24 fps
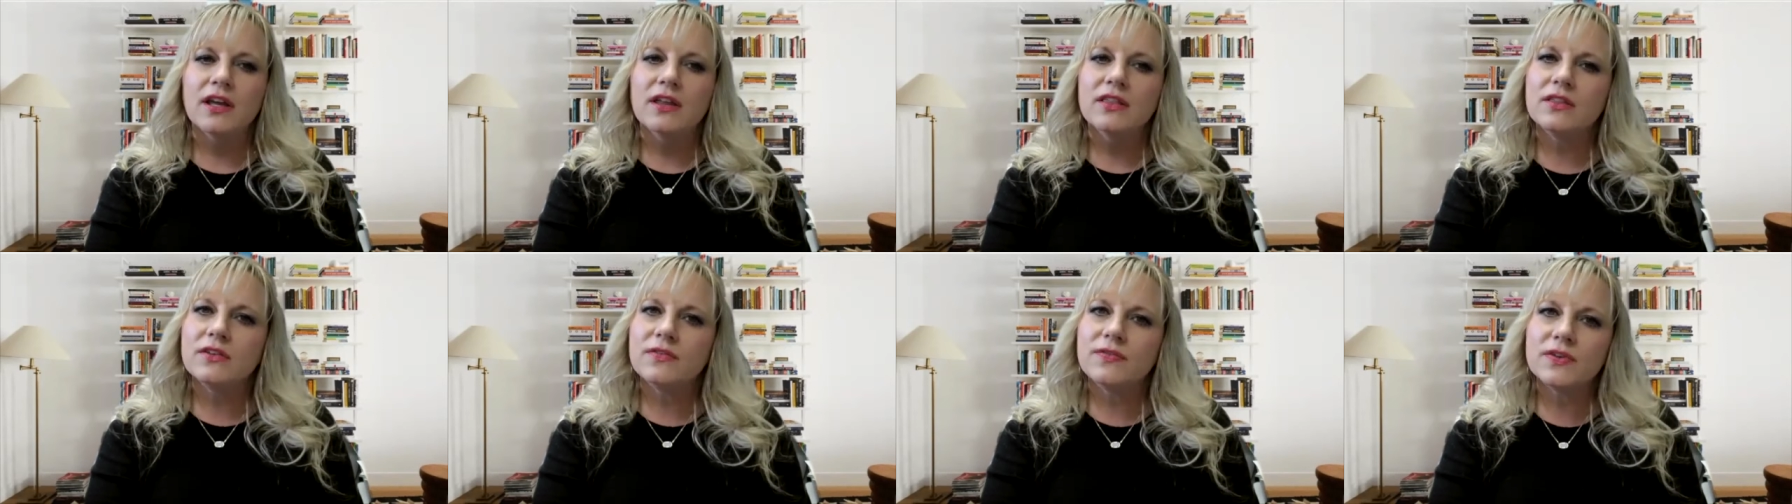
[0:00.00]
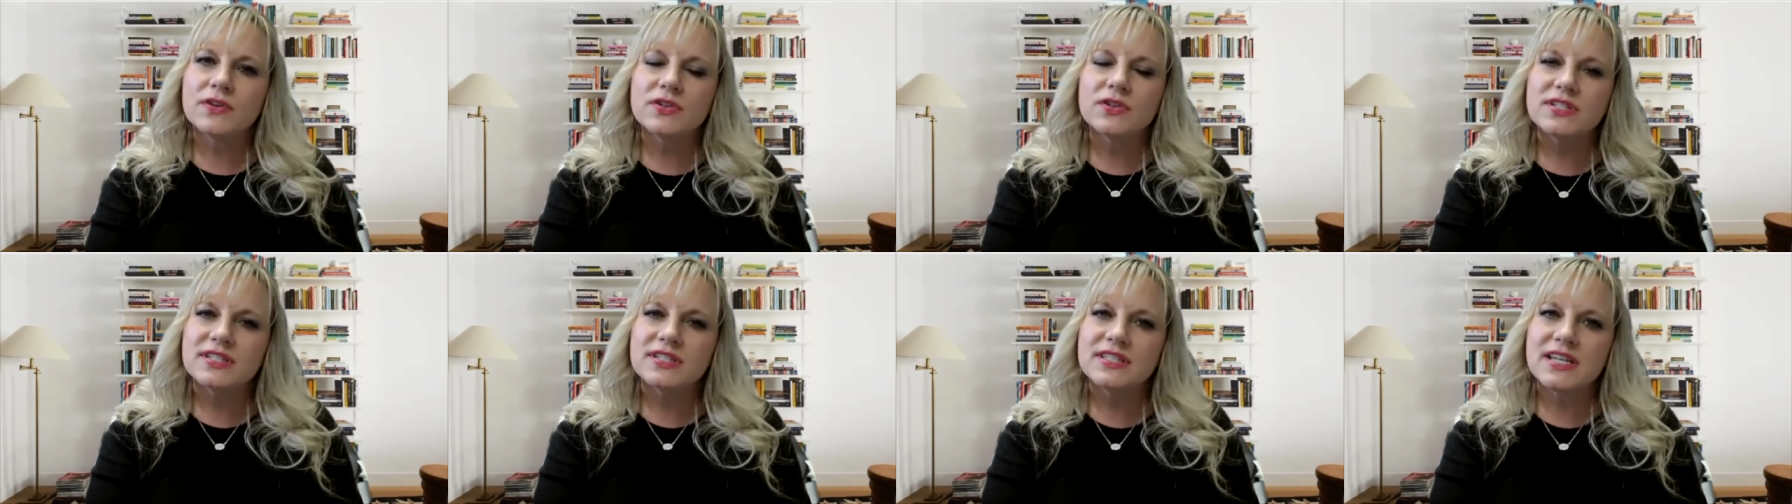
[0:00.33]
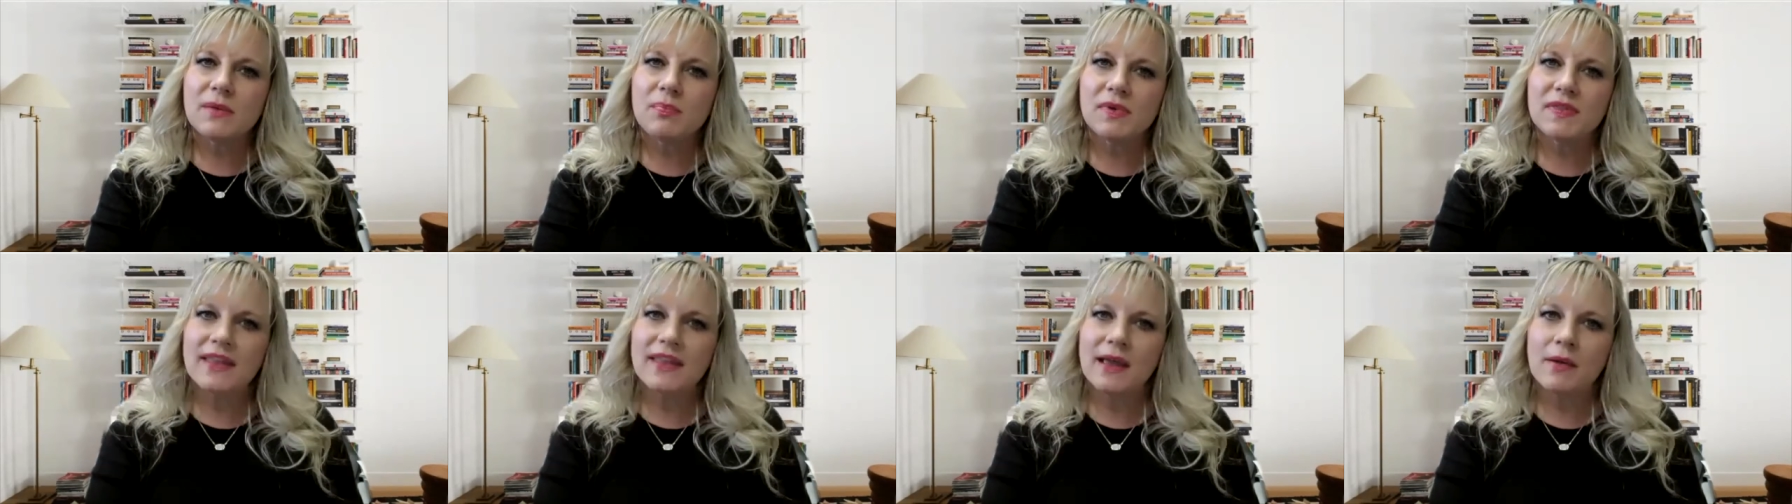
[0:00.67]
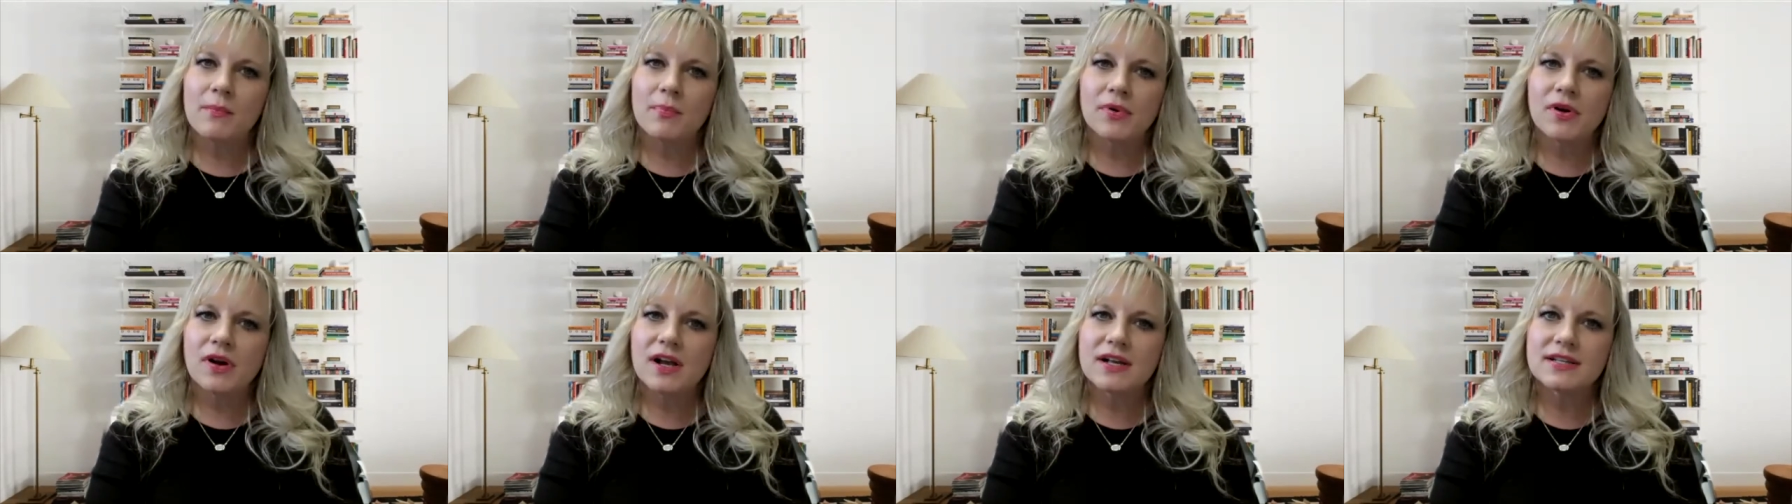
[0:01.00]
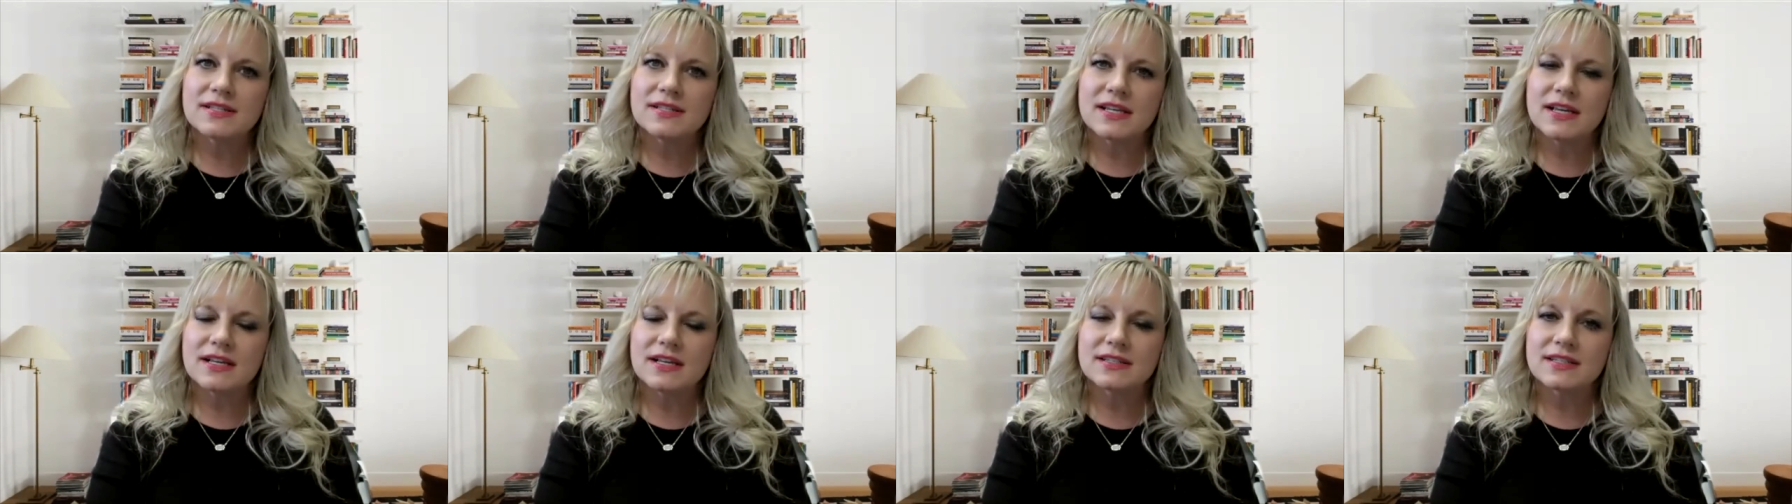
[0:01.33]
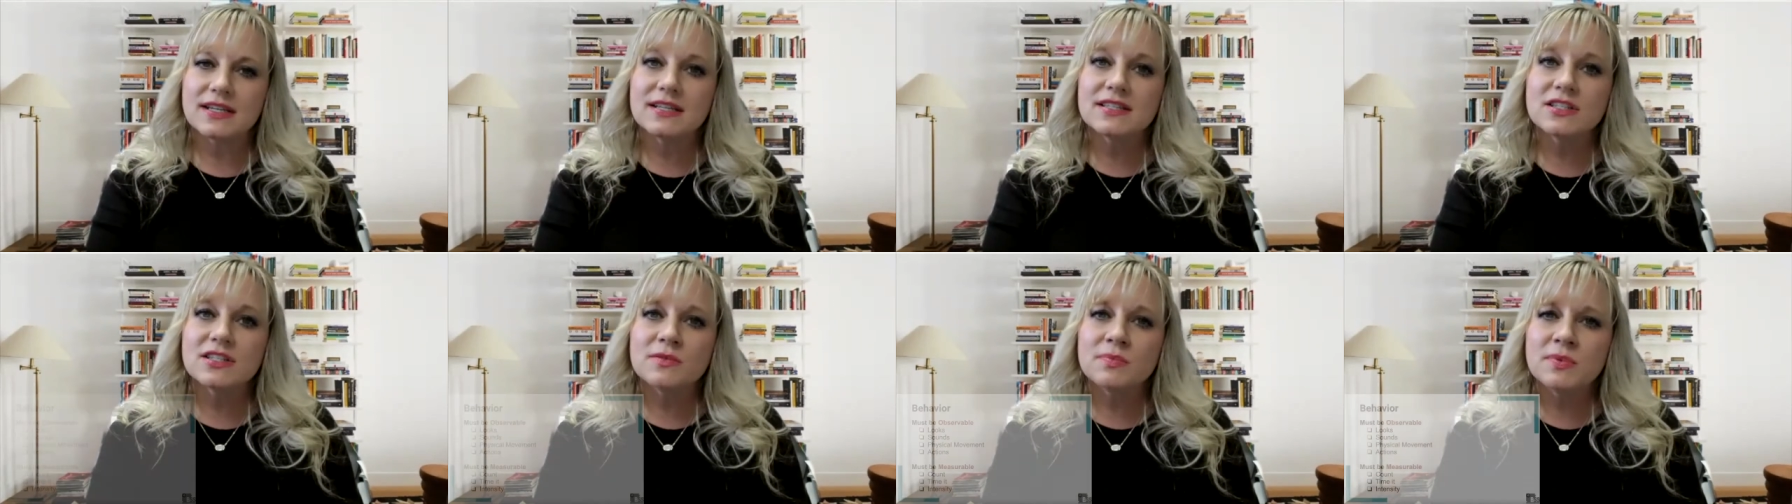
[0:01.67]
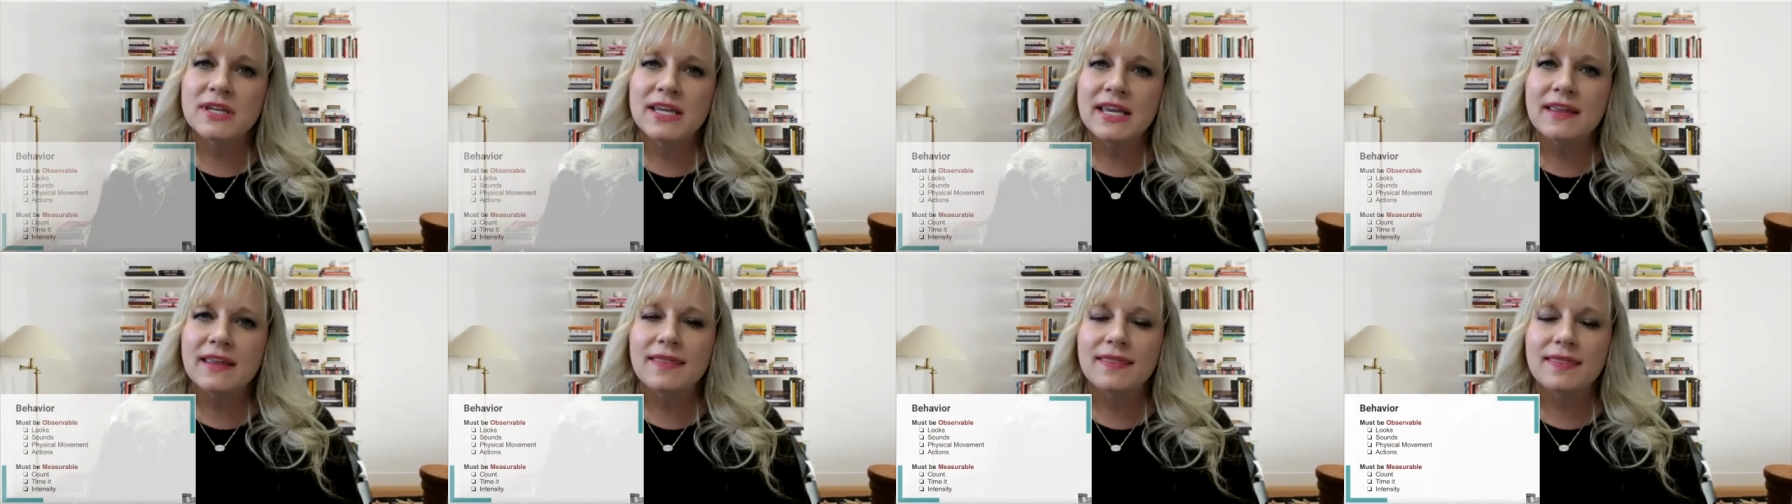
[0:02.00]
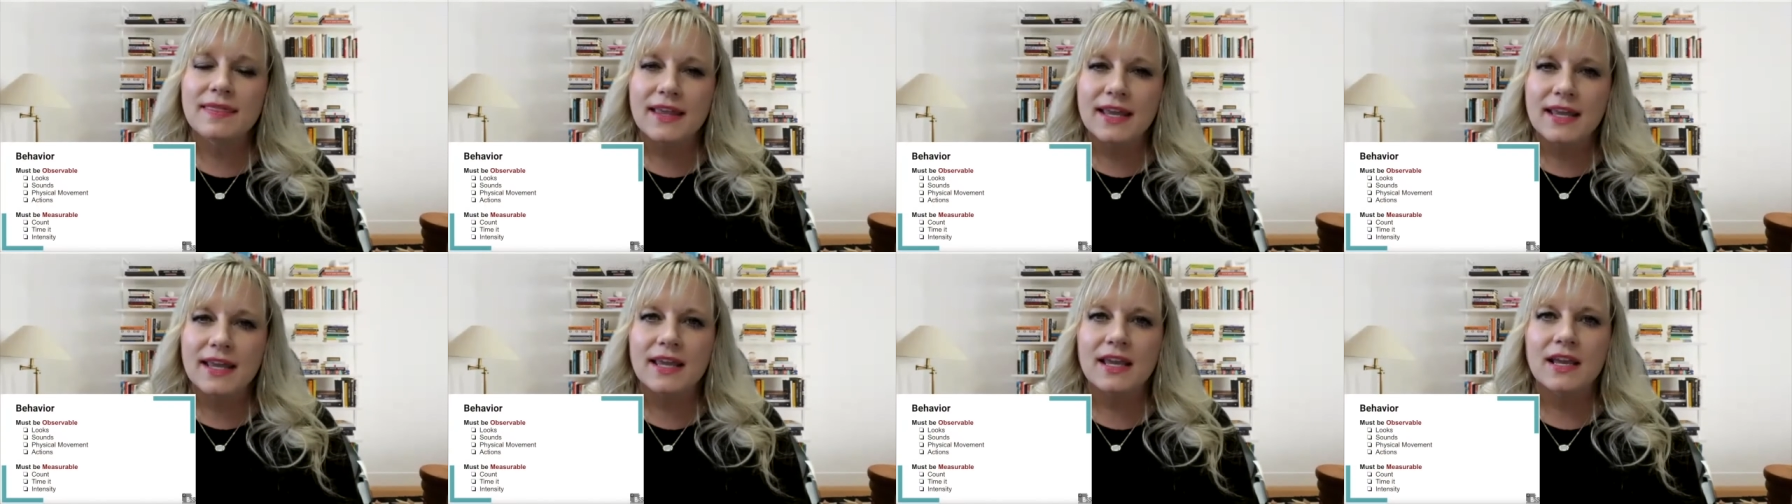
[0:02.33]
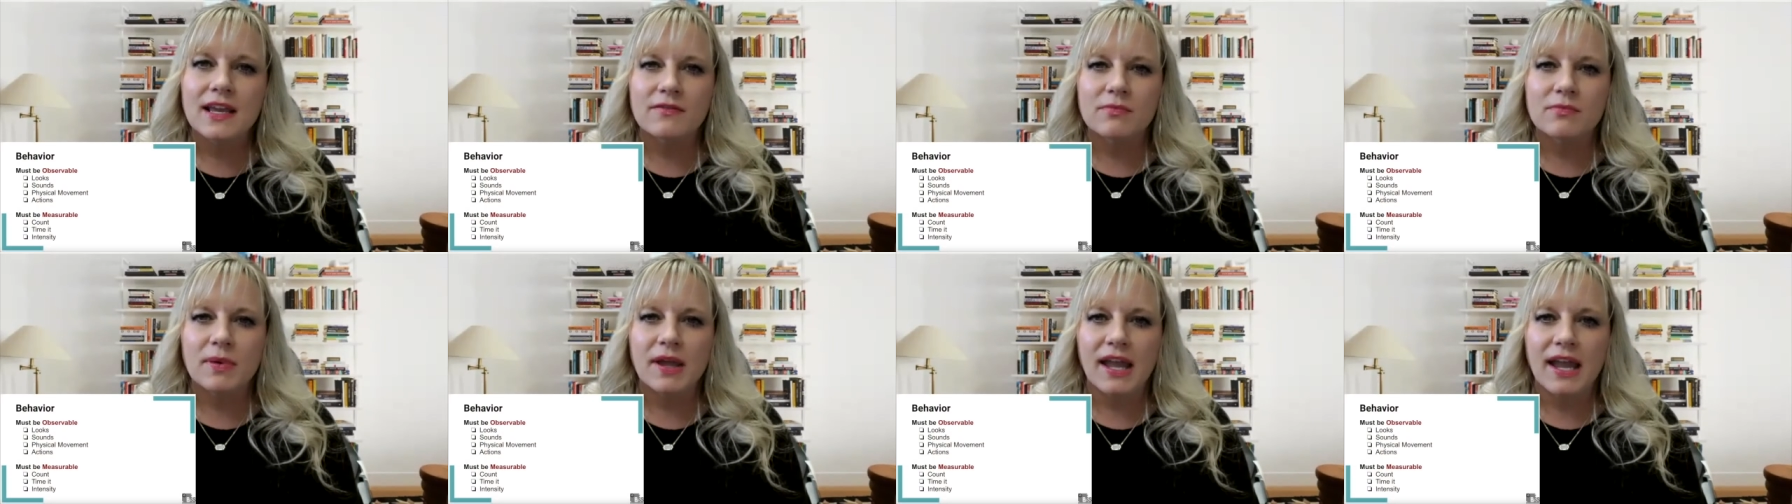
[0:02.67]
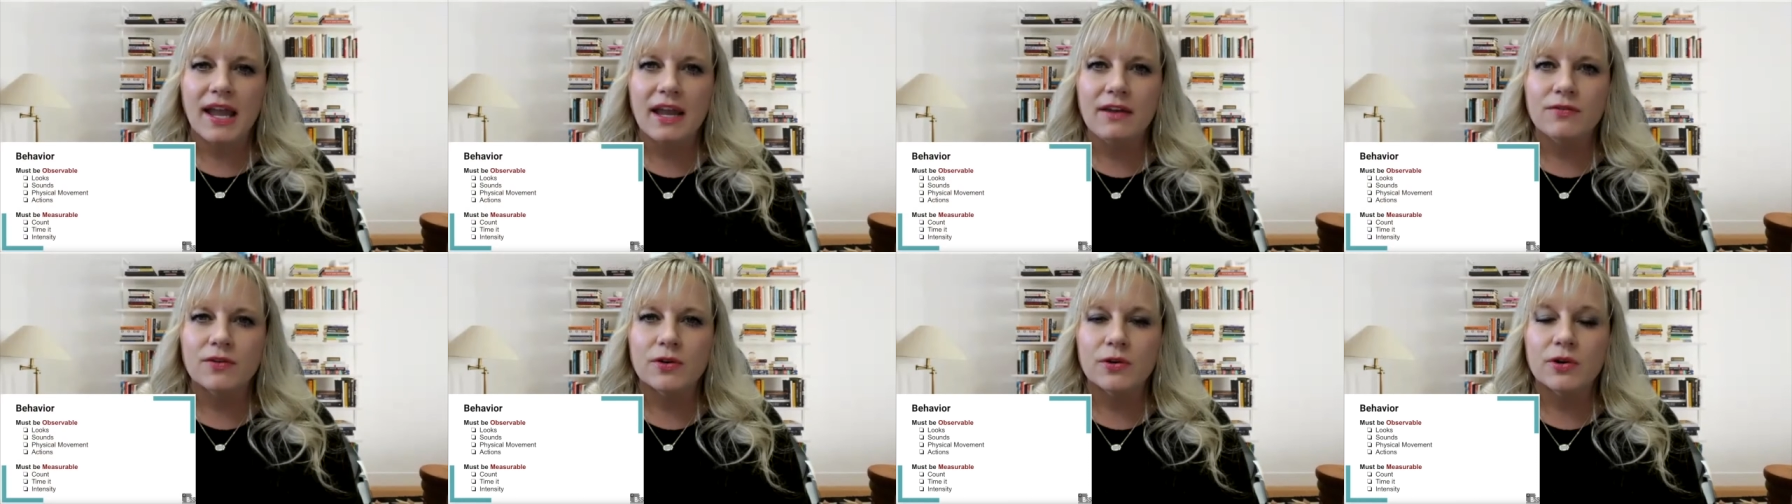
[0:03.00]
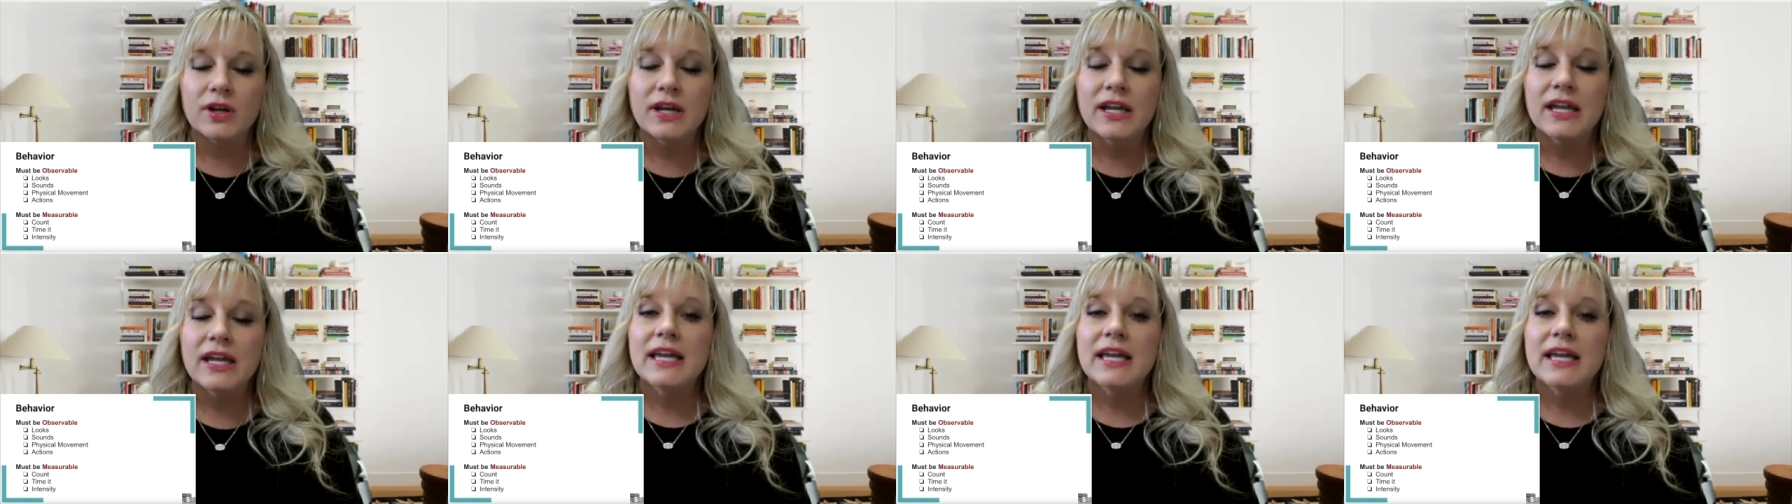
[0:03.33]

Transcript: The first step in that process is to begin thinking of behavior